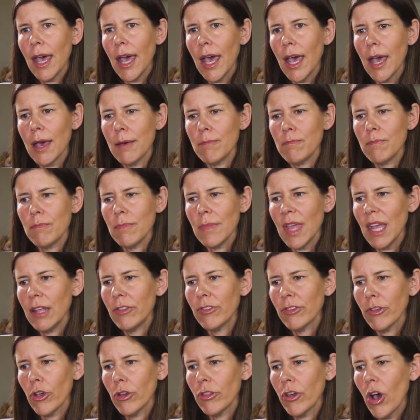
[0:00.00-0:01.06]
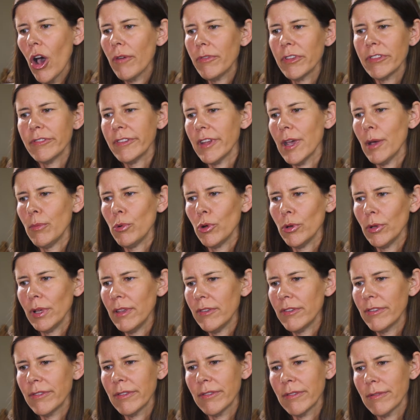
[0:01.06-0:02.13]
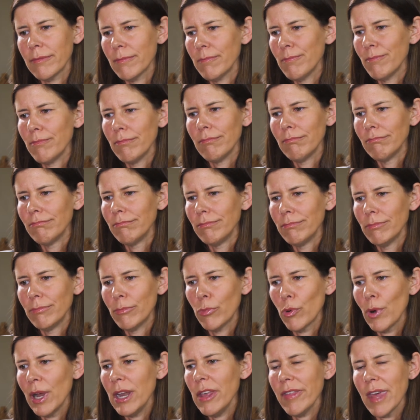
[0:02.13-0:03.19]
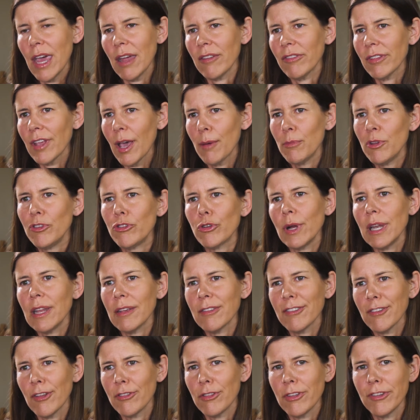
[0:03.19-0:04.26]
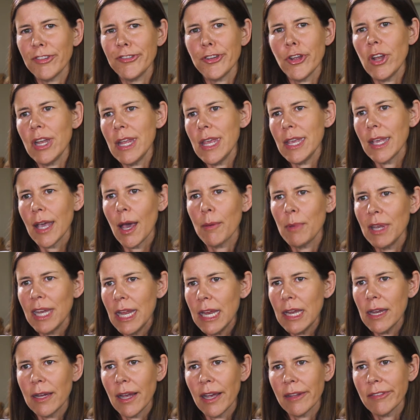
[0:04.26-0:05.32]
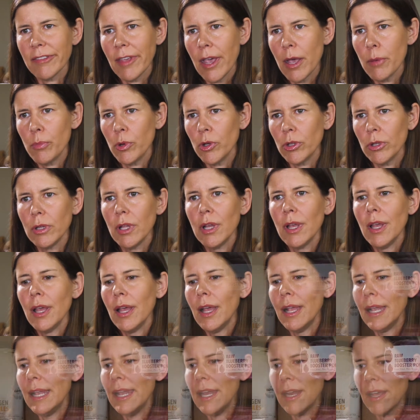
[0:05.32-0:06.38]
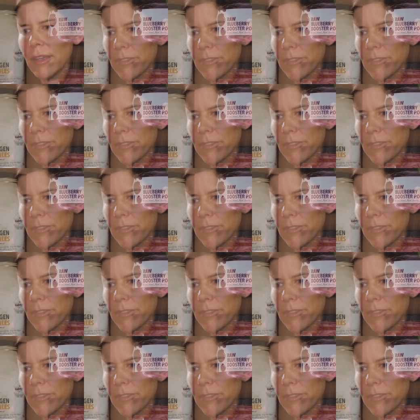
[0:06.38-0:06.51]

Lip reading: And so the Harvest Table is really that. Come and join us on this journey, come and eat at our table. Let